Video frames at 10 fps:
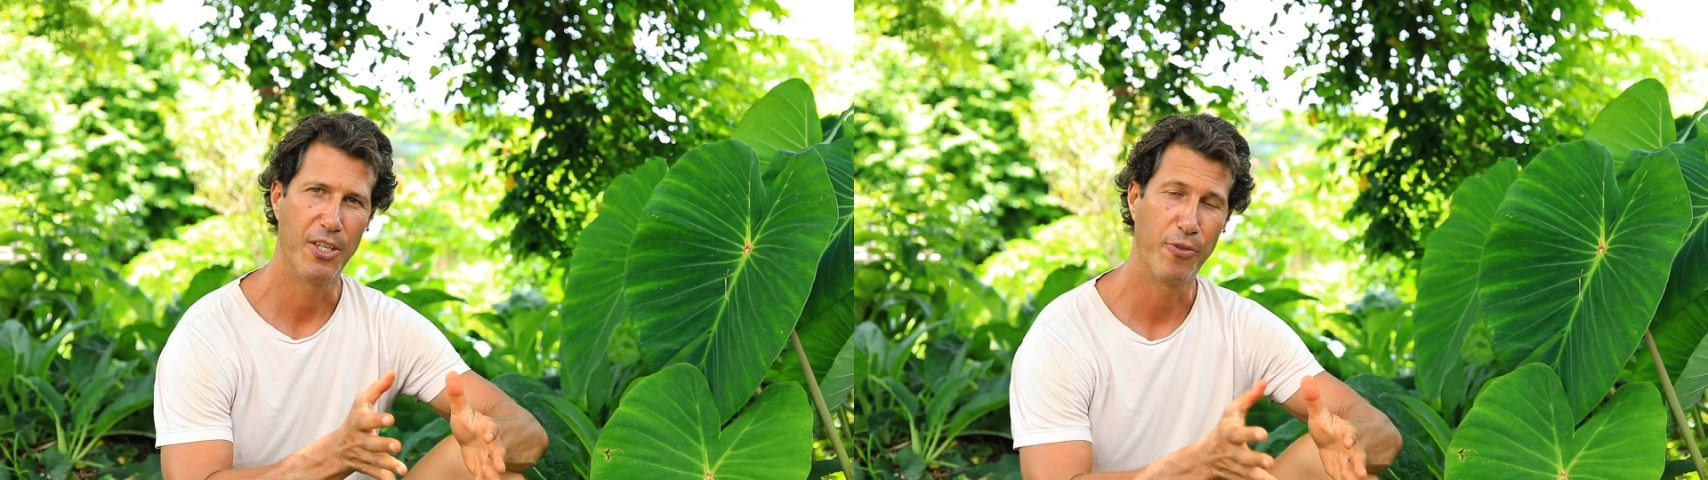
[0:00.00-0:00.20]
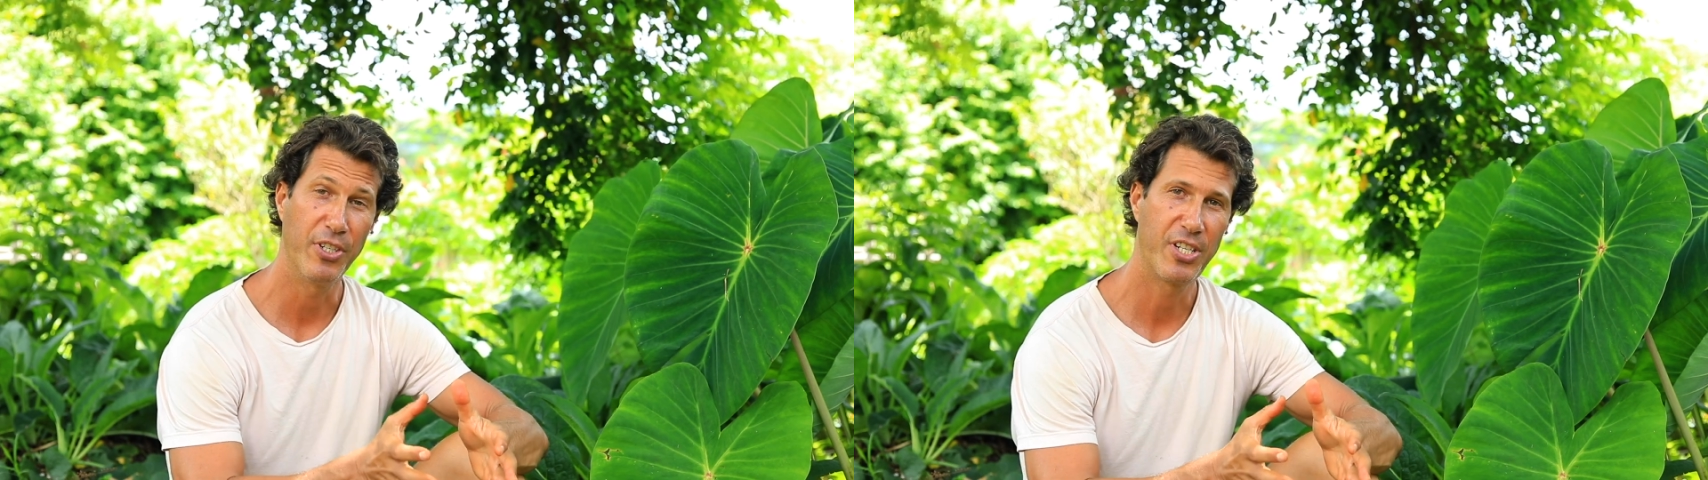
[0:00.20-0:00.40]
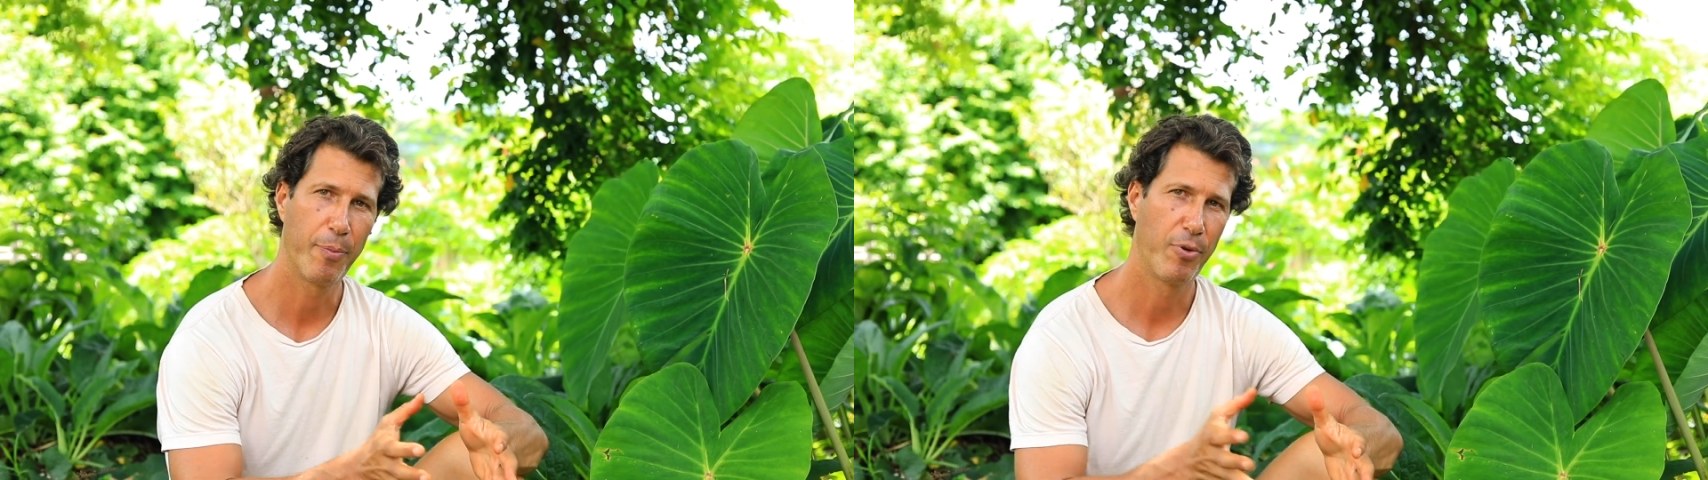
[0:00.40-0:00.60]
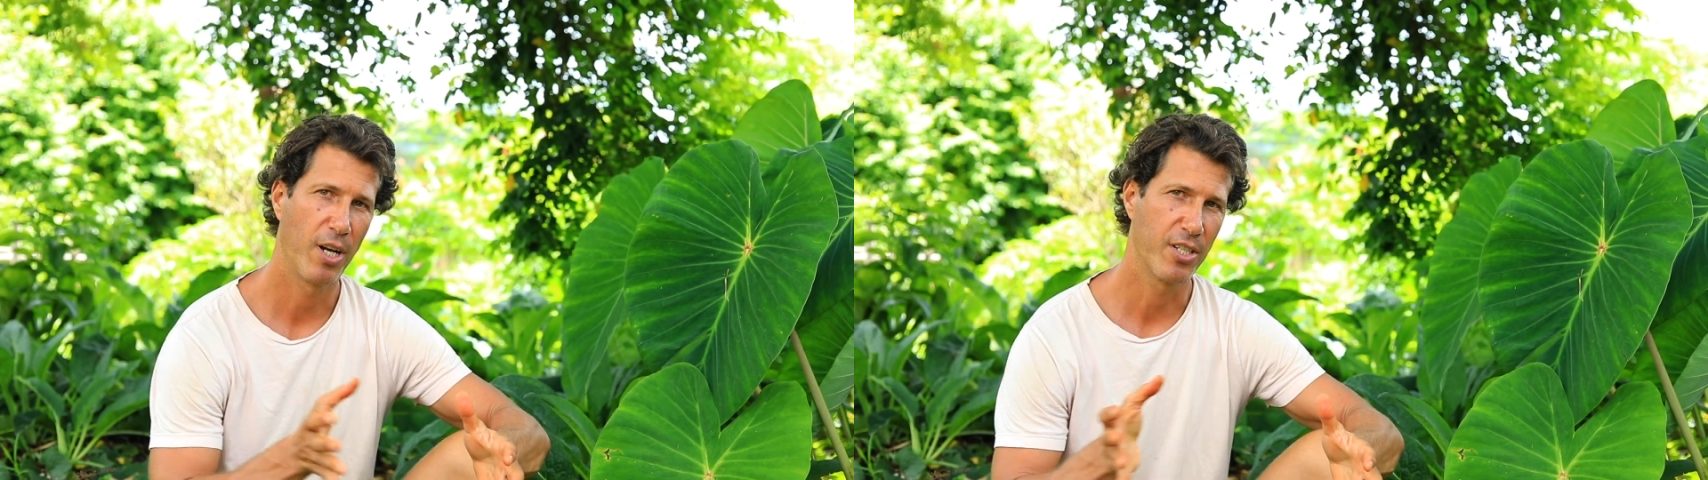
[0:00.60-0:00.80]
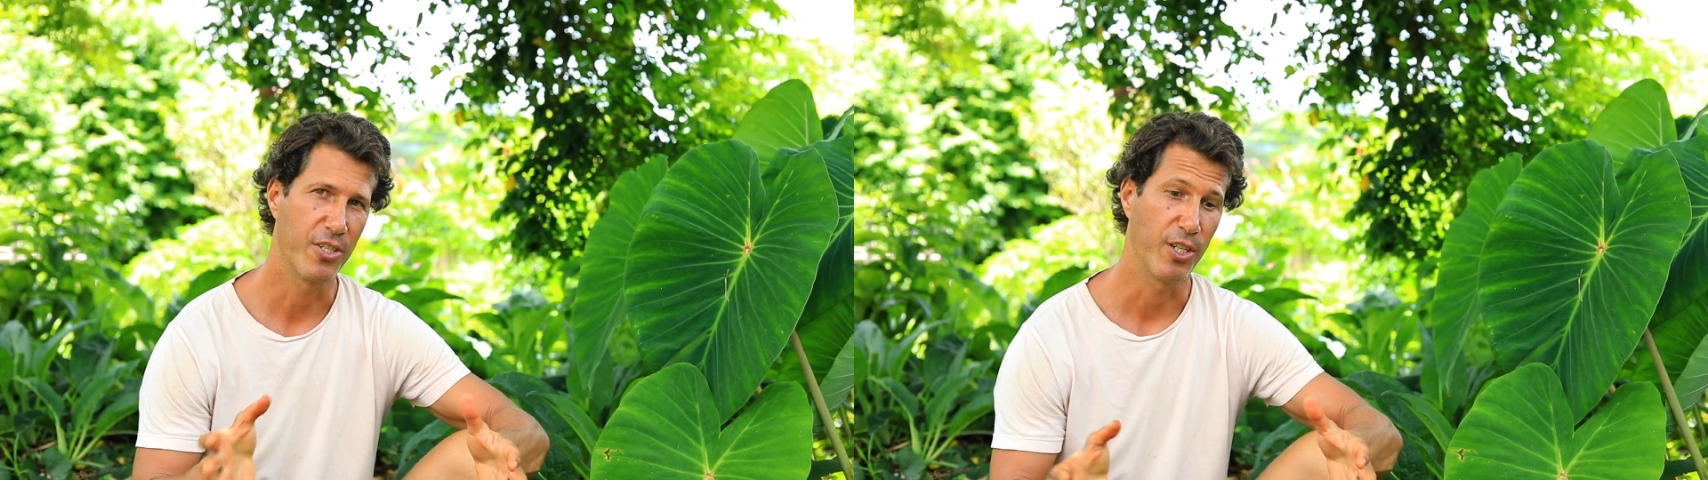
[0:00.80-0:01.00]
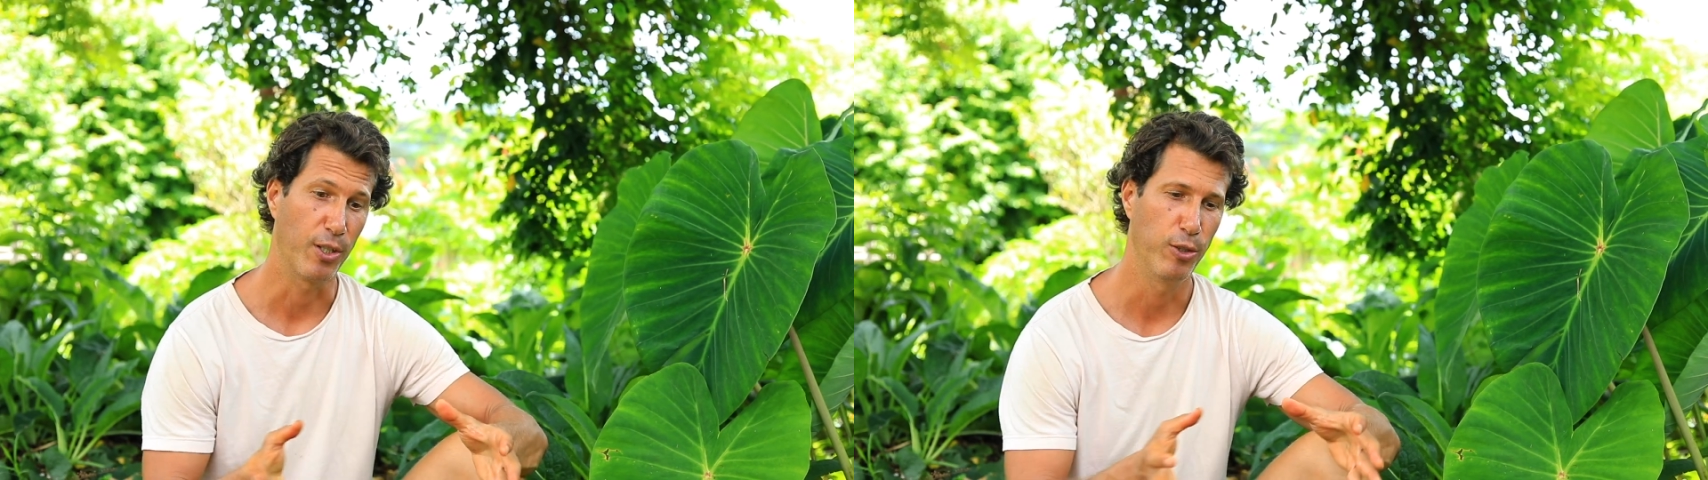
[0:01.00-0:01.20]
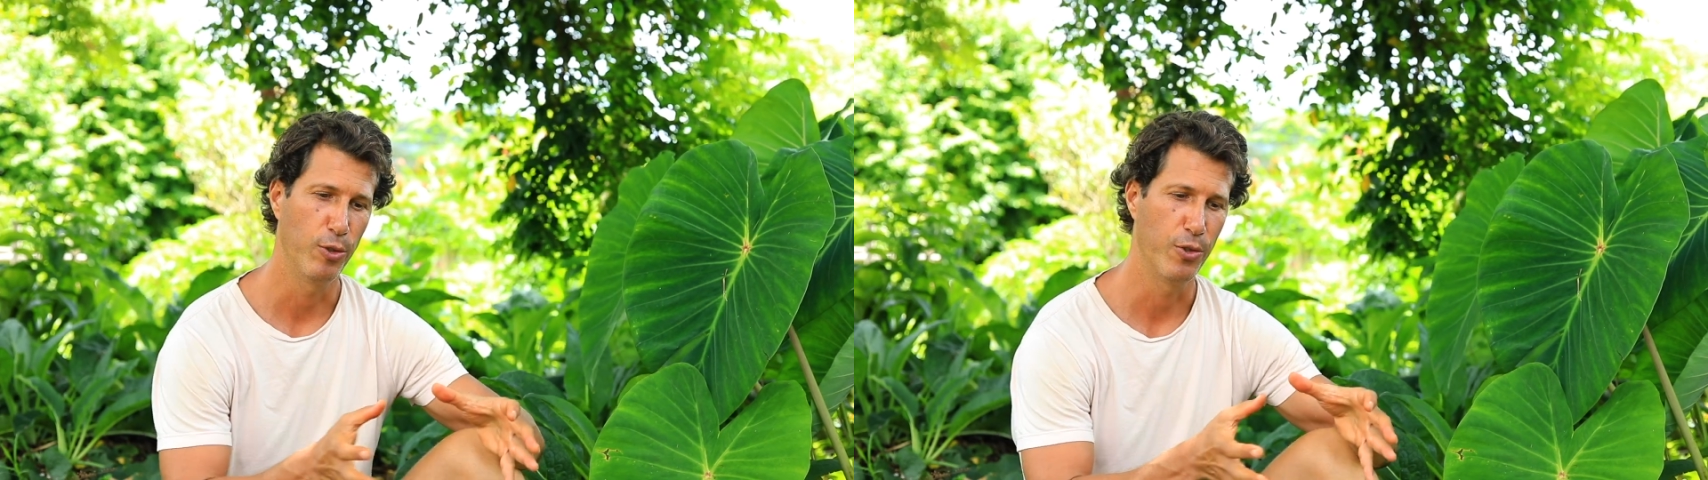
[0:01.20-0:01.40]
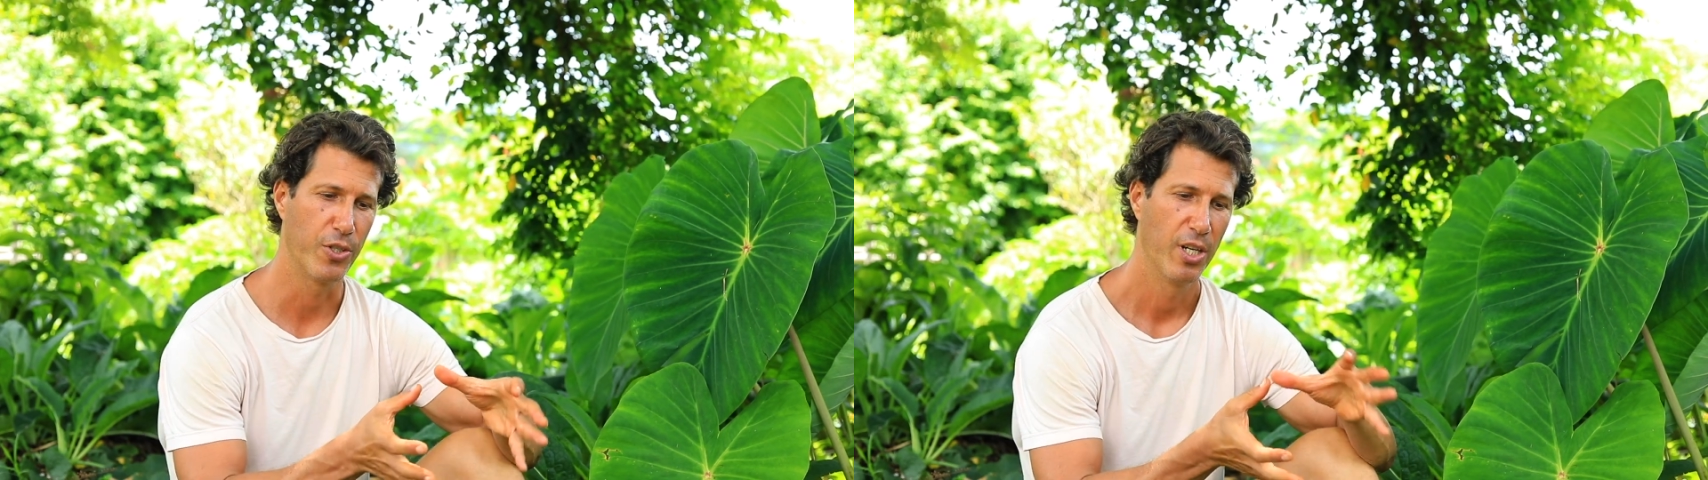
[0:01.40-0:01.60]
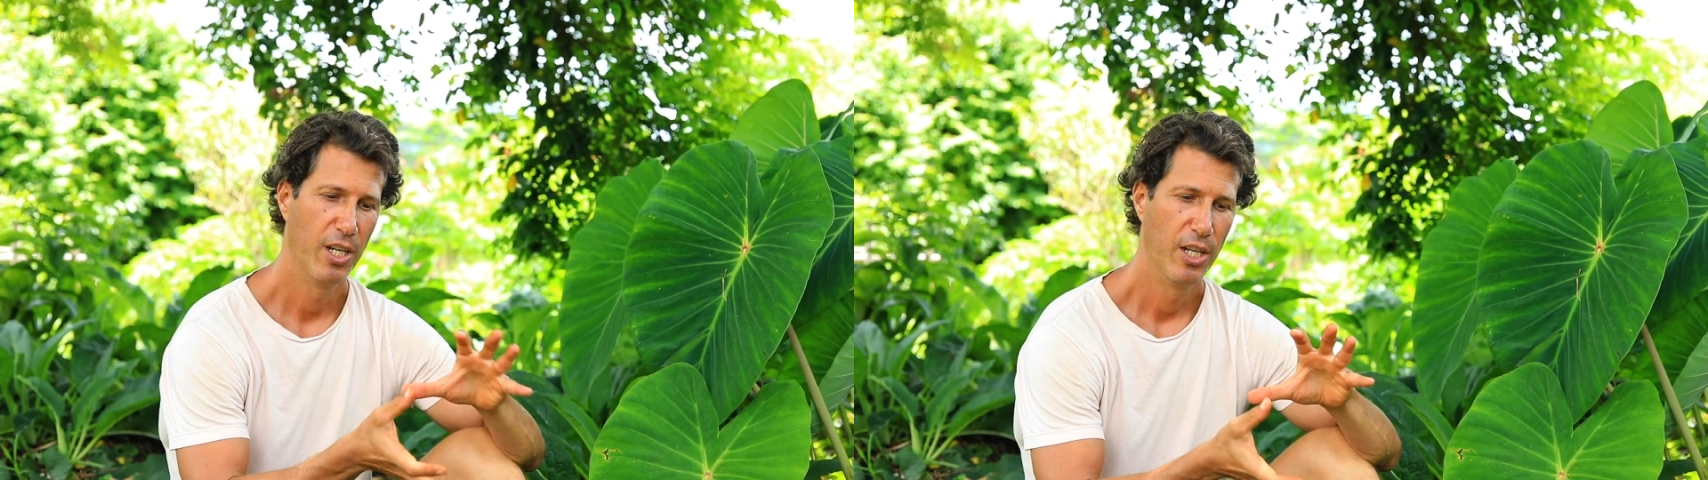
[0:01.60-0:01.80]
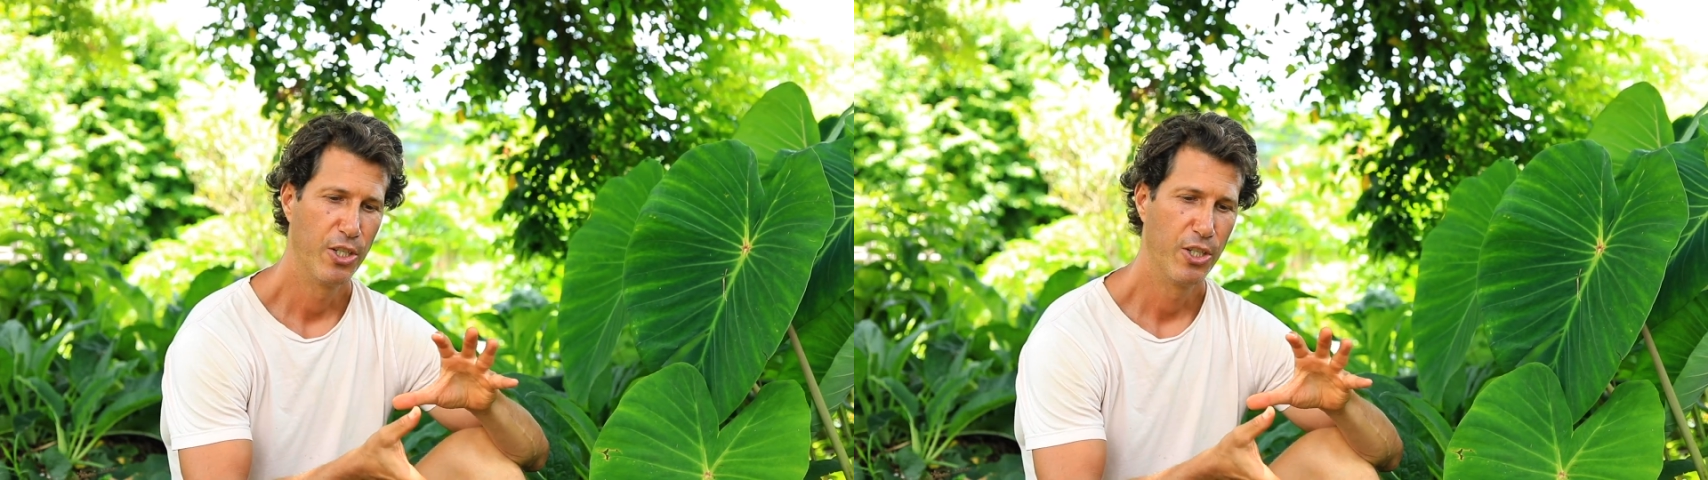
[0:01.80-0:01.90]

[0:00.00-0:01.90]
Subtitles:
The three-step process includes